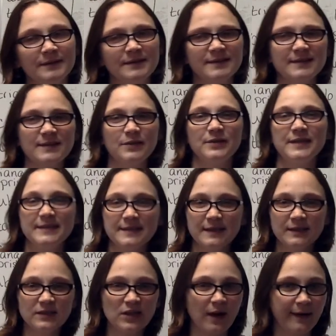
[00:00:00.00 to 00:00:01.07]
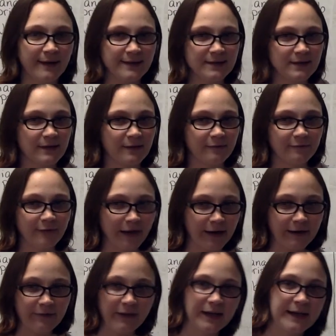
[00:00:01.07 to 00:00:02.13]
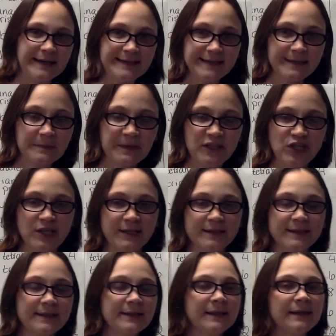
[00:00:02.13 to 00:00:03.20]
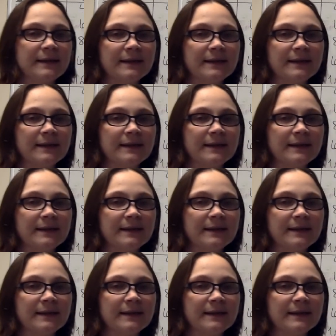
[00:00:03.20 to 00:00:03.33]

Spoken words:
So this is starting to look very, very suspicious.